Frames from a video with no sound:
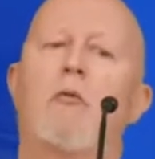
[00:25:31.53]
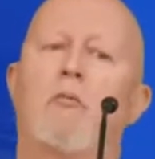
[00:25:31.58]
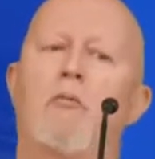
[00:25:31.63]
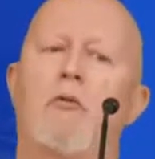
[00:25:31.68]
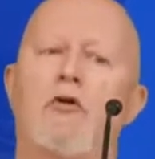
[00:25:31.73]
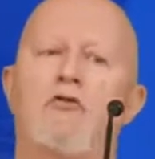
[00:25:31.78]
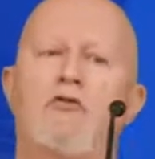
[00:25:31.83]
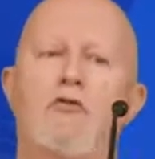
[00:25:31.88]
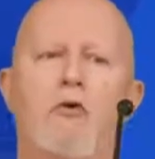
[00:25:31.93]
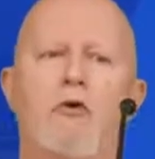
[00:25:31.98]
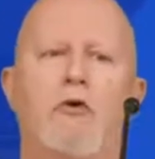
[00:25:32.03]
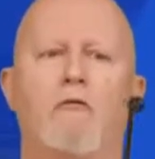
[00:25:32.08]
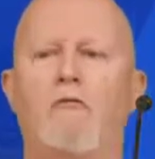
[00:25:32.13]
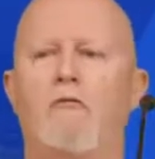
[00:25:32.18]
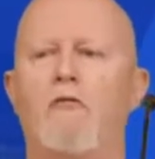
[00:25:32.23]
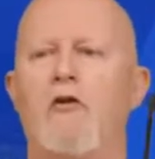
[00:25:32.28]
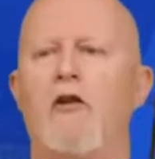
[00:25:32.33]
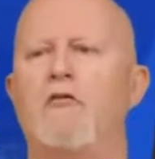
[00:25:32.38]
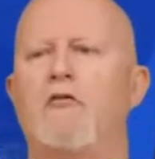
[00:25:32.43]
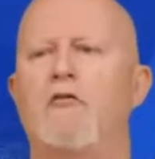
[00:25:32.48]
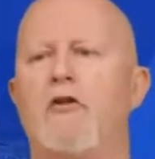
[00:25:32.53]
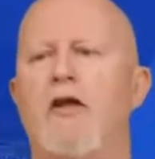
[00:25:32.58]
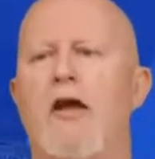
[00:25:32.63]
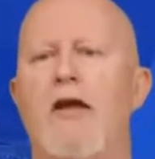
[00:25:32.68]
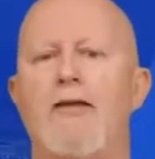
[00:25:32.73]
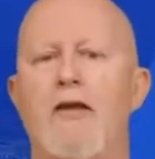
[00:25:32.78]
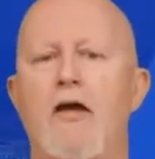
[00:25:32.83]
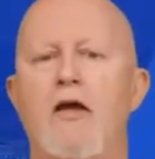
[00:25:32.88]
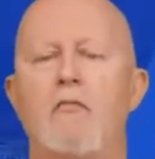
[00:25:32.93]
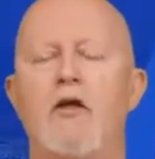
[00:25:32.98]
but you will filter
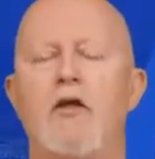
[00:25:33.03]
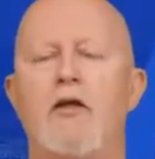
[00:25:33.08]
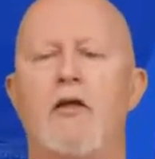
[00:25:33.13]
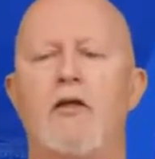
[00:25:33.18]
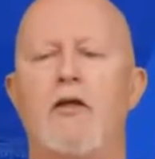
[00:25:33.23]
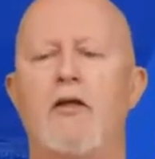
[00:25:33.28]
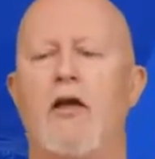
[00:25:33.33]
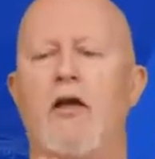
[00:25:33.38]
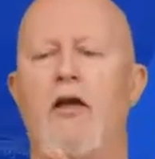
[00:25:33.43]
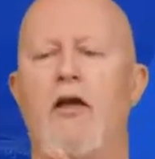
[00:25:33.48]
dynamically